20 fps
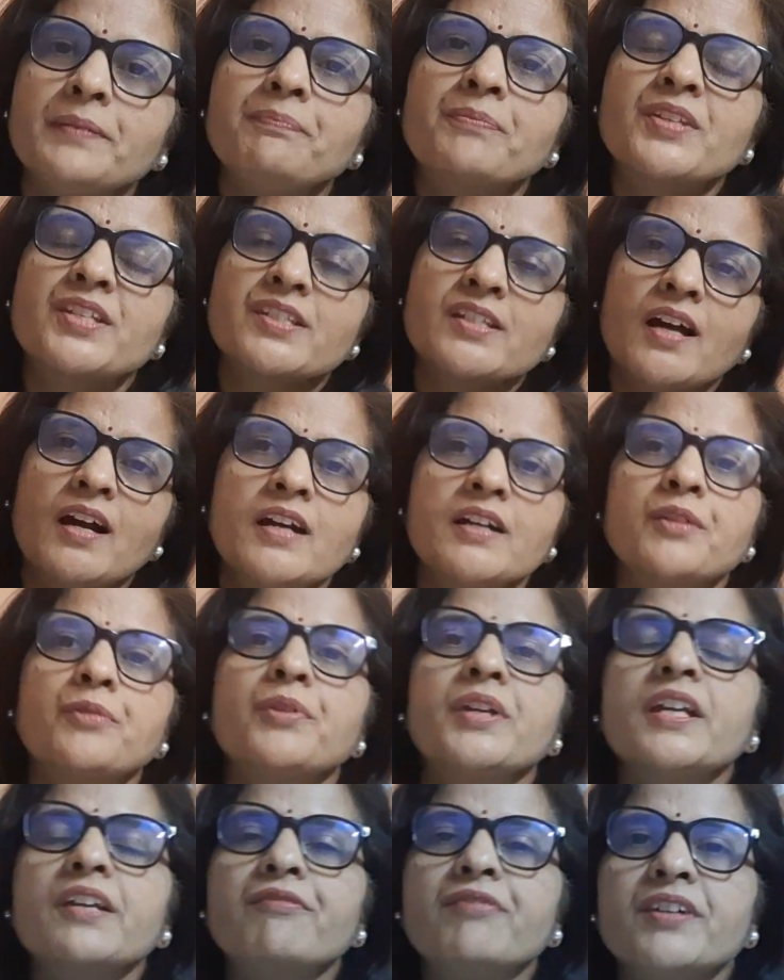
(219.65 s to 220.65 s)
start
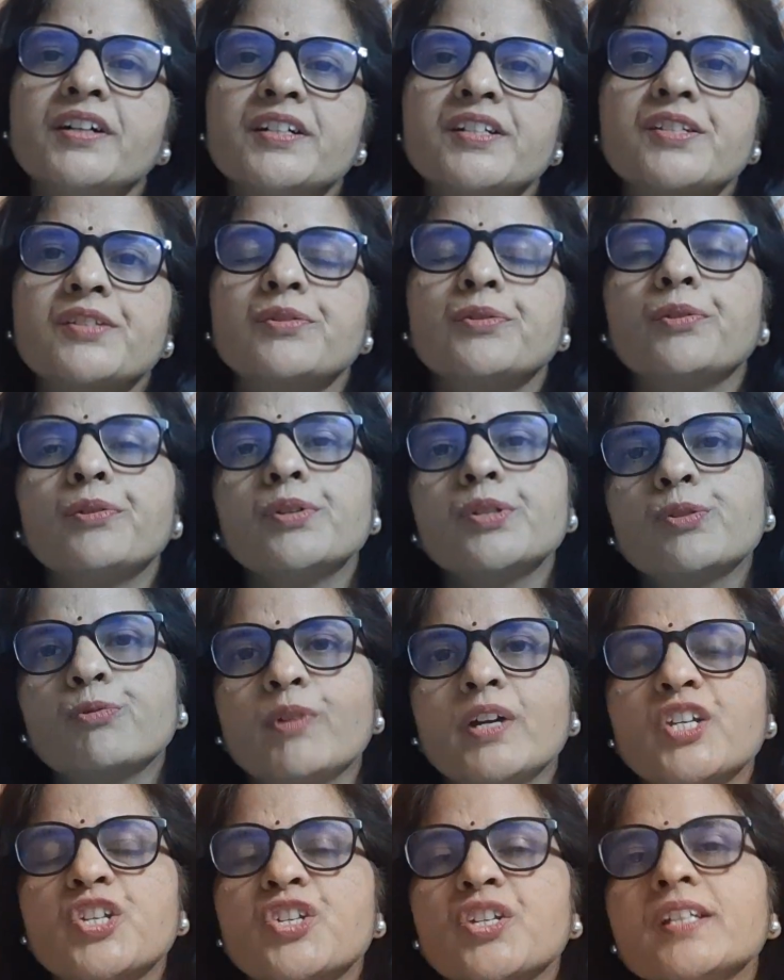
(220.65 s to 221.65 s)
doing first those
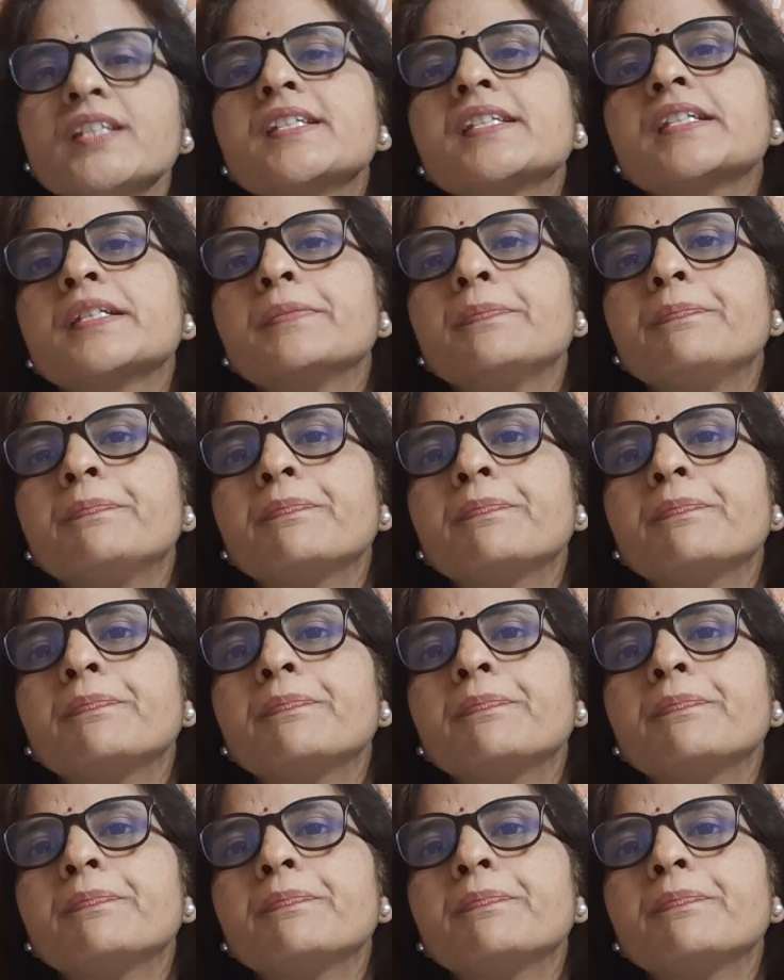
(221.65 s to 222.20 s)
questions